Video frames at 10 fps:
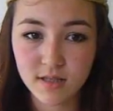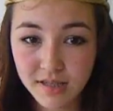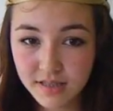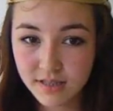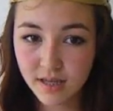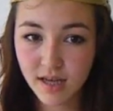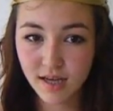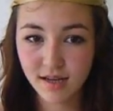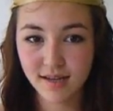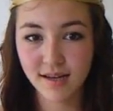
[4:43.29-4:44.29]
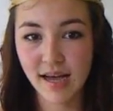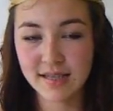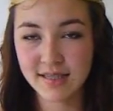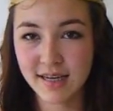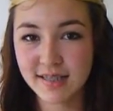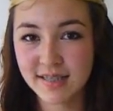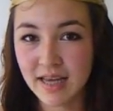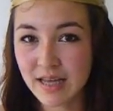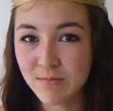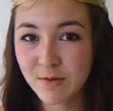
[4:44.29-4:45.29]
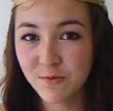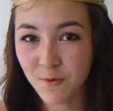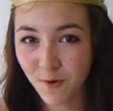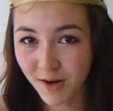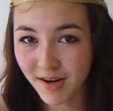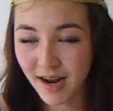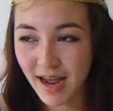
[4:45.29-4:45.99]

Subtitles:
Plus, as I said before,